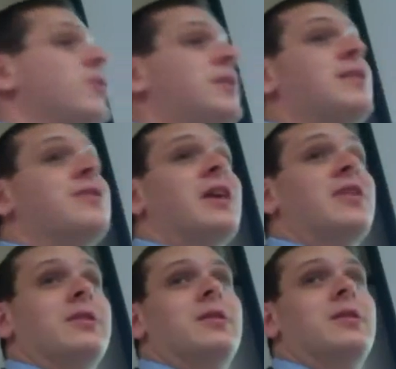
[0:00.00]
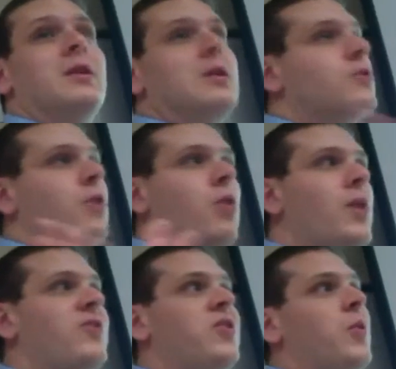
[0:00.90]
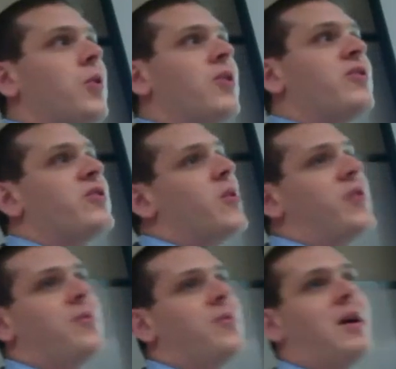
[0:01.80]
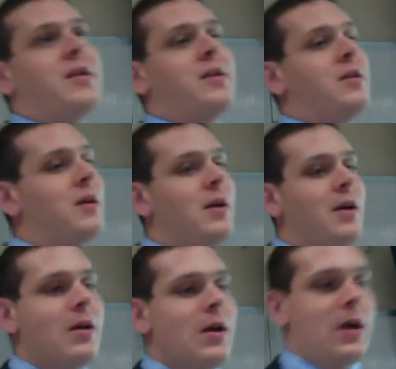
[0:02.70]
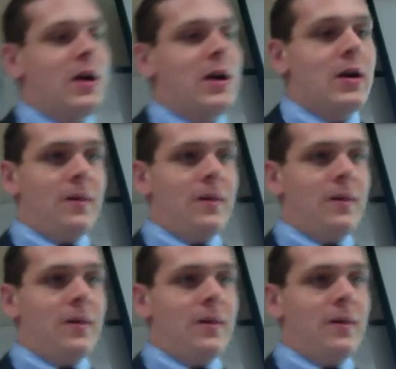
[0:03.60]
need to discuss it. Don't waste your words and don't waste your mind. Uh,